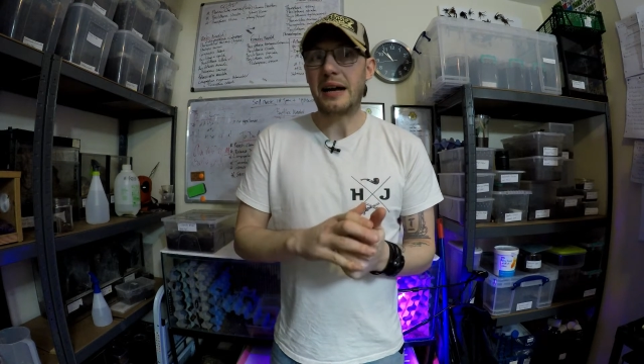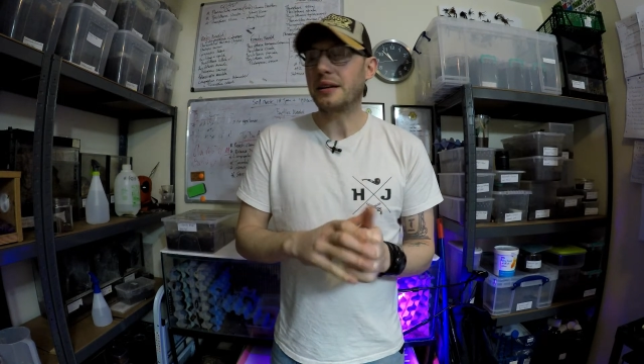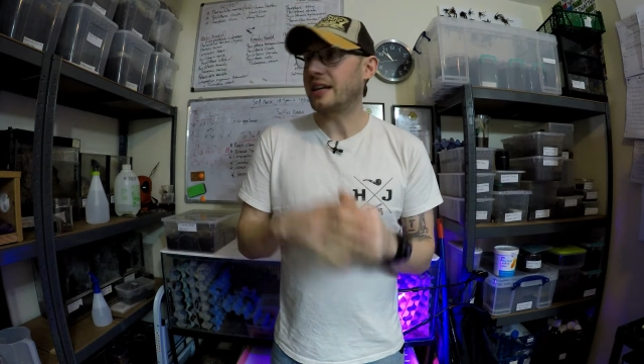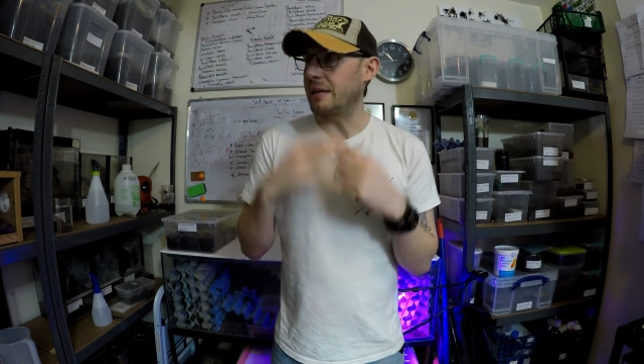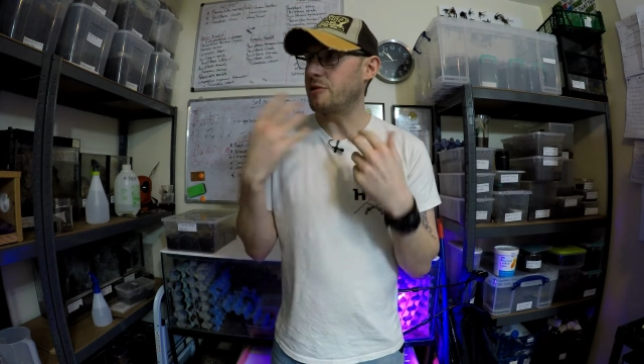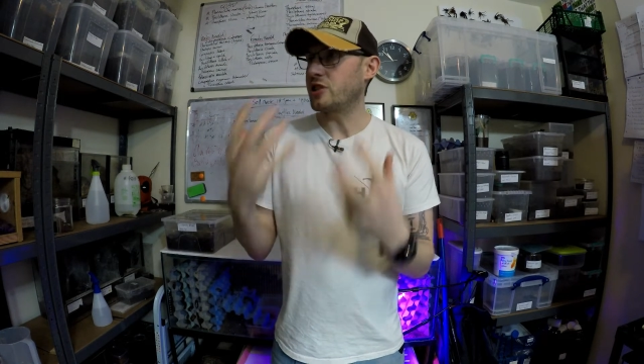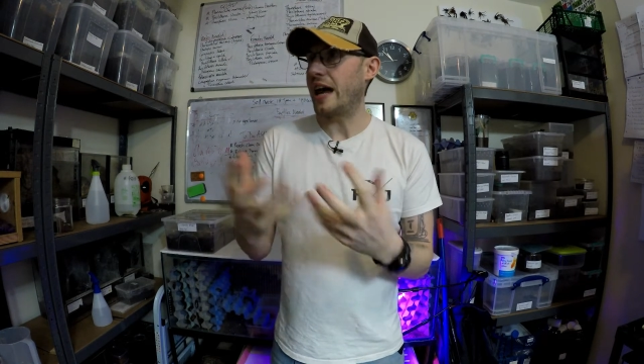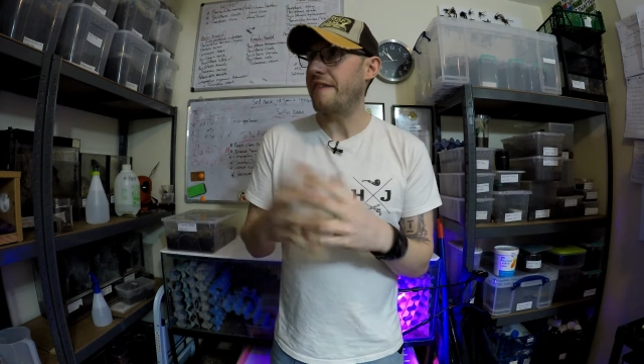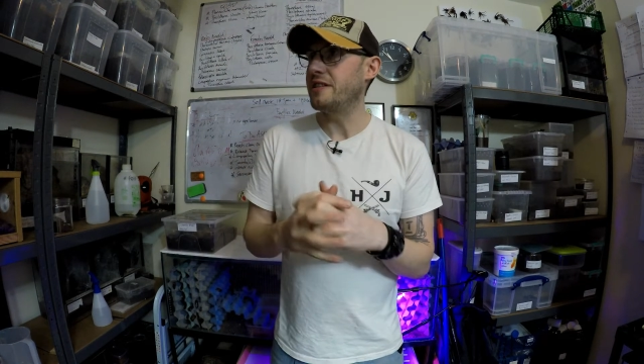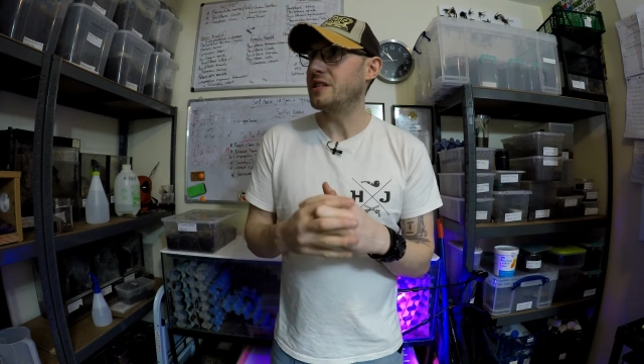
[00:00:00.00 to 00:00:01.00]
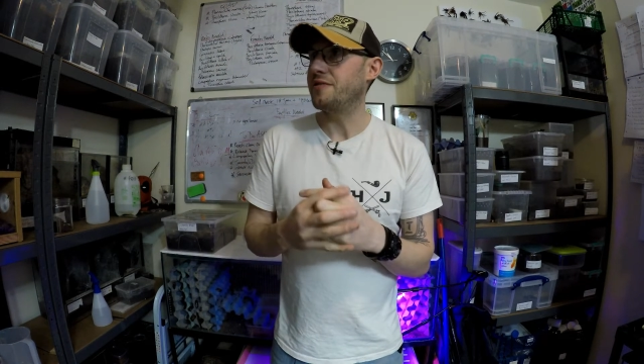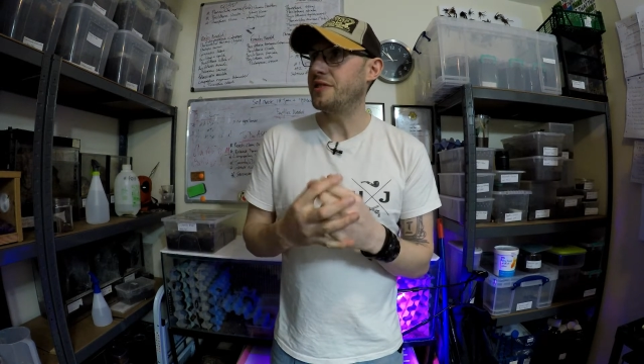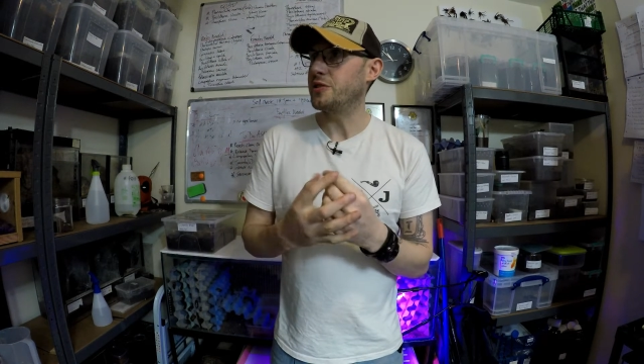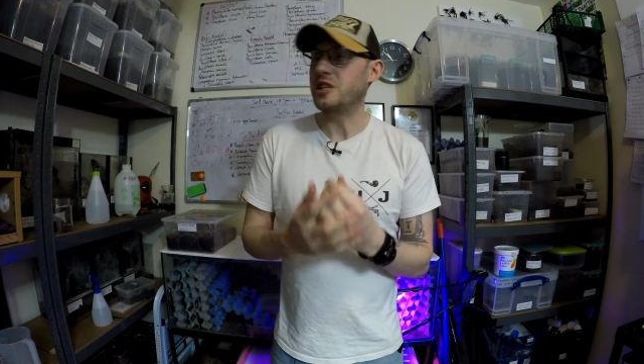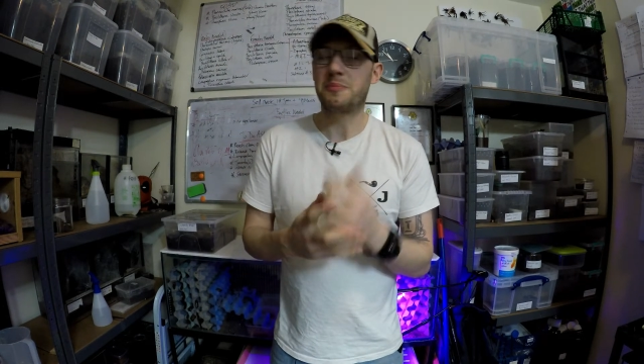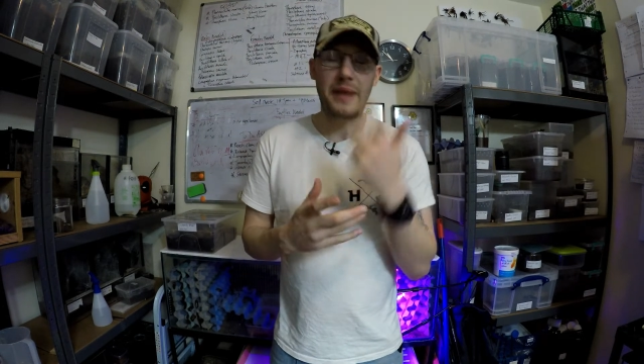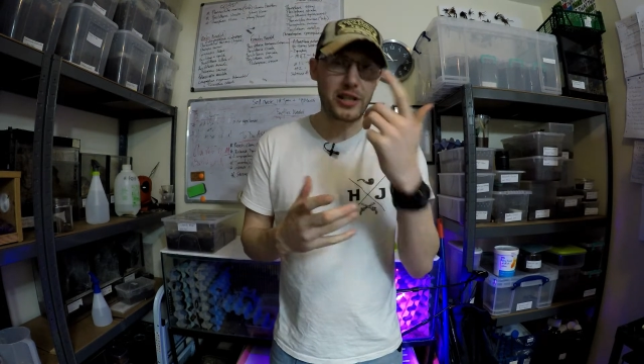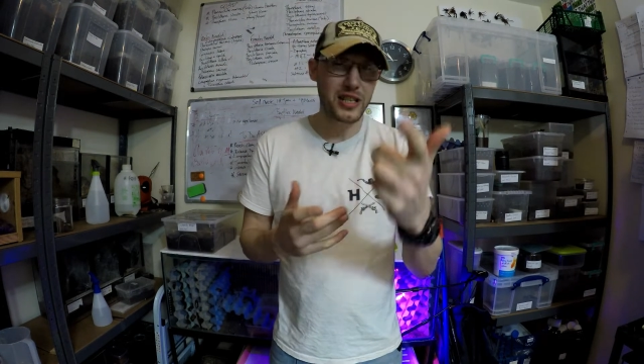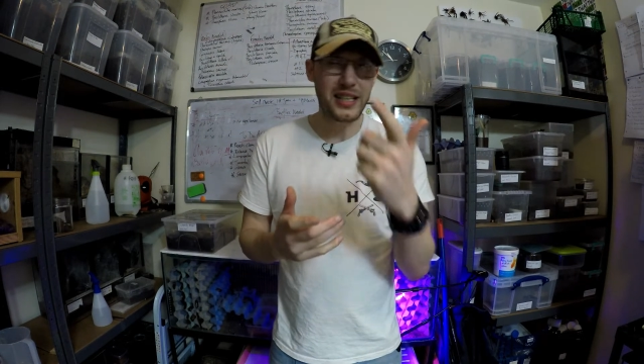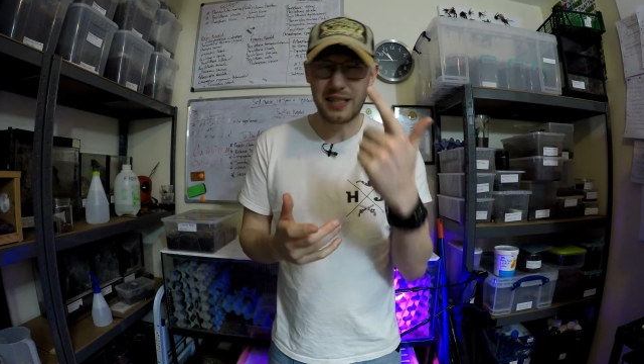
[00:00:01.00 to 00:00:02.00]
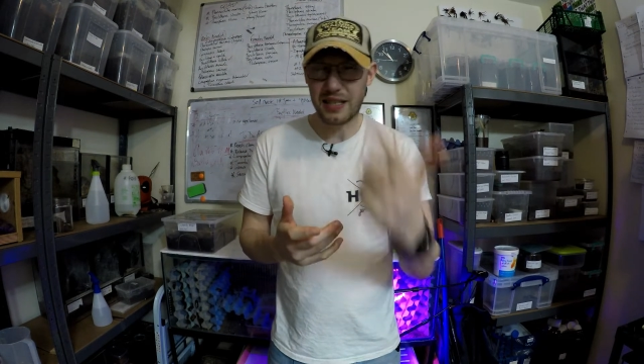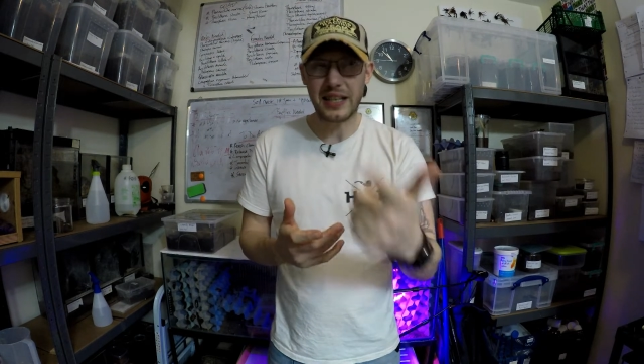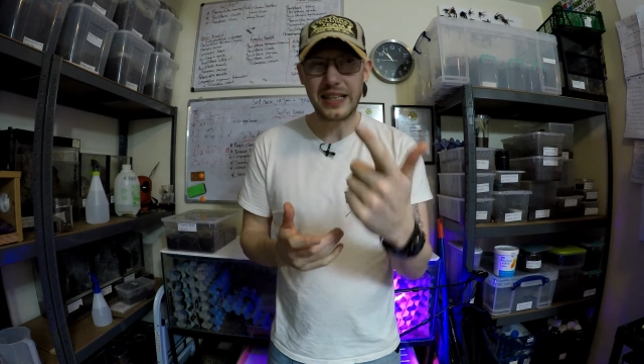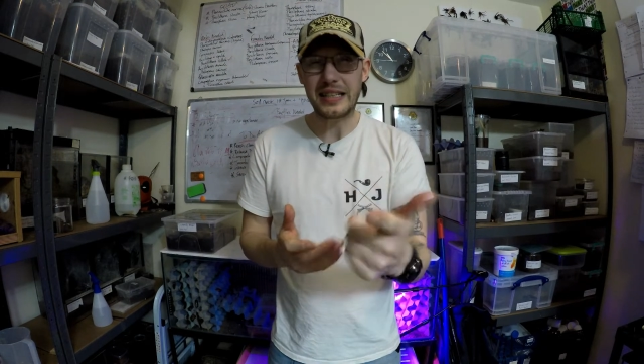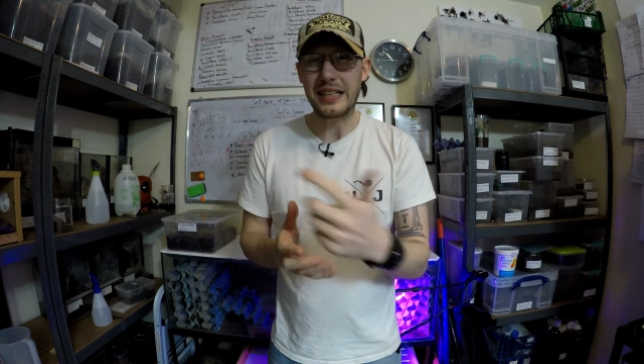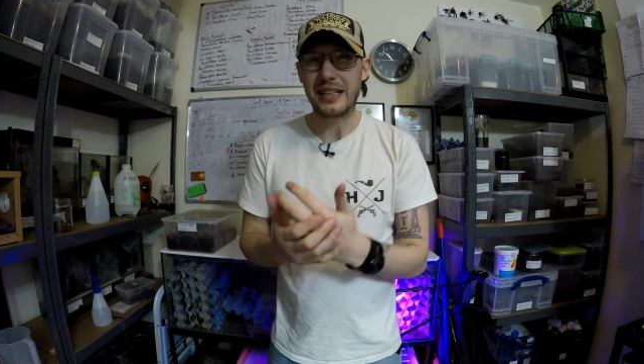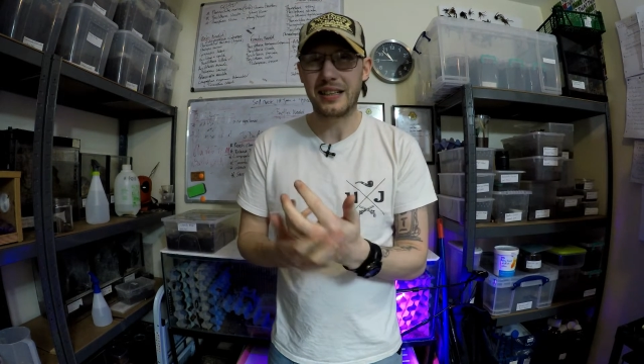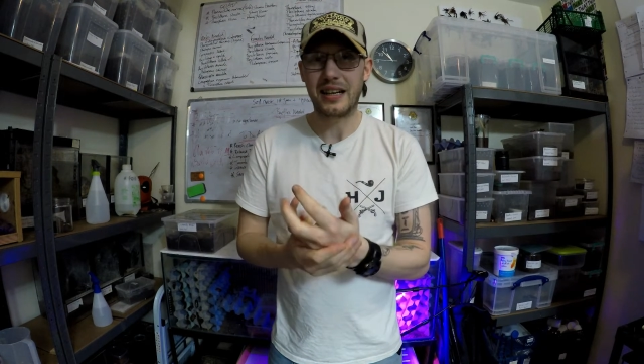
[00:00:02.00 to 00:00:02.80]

Keep sharing these videos, especially that tiny